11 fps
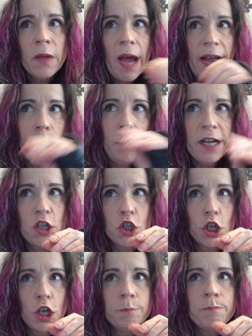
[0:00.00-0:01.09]
I could
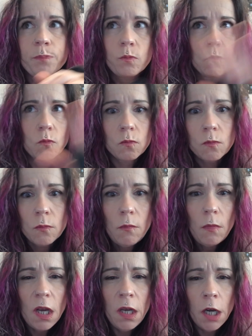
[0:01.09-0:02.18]
picture,
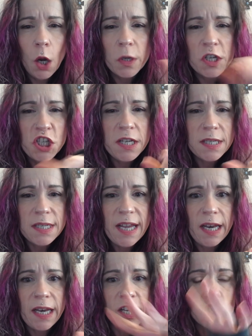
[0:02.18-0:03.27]
a cheese
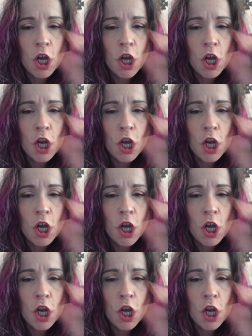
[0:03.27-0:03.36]
Danish